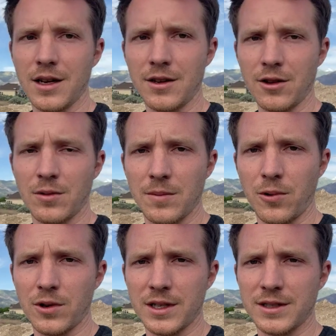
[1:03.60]
Another really
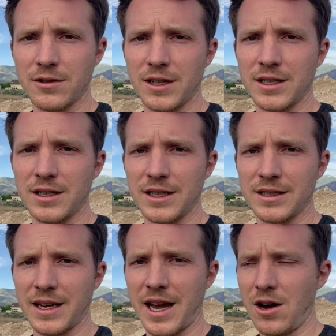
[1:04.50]
important consideration is
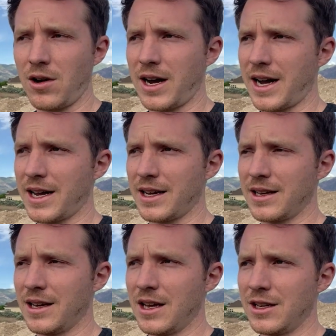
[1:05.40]
how high
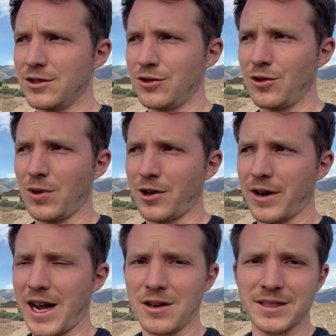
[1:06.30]
do you want your
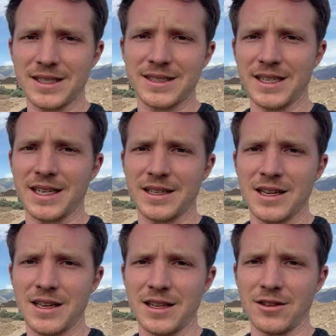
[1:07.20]
house to sit
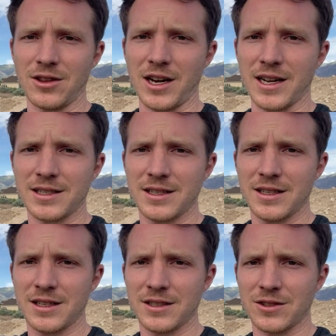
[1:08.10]
in the lot.
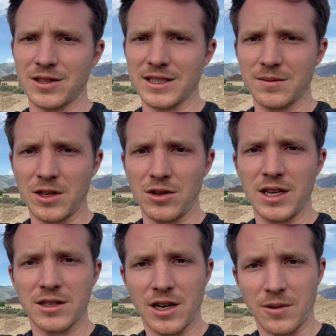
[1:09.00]
So that's something that you need
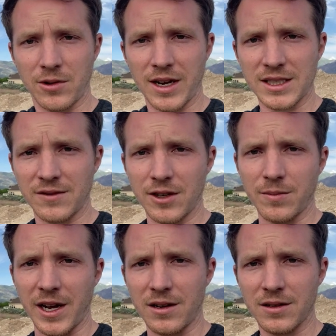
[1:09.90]
to talk with your excavator
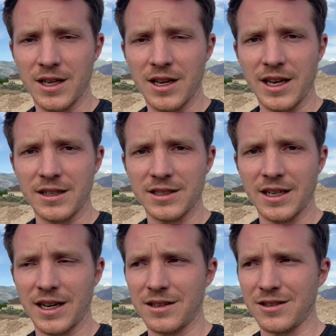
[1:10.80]
about and
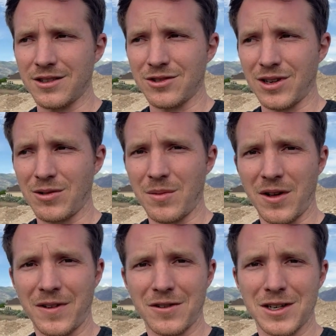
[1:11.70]
decide, do I want my
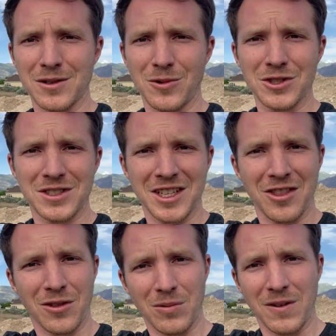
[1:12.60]
foundation wall sticking
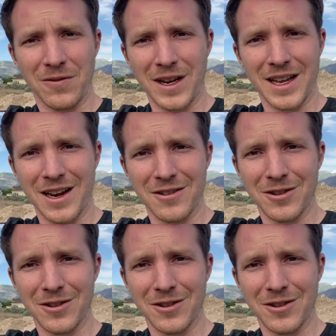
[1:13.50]
3 feet out of the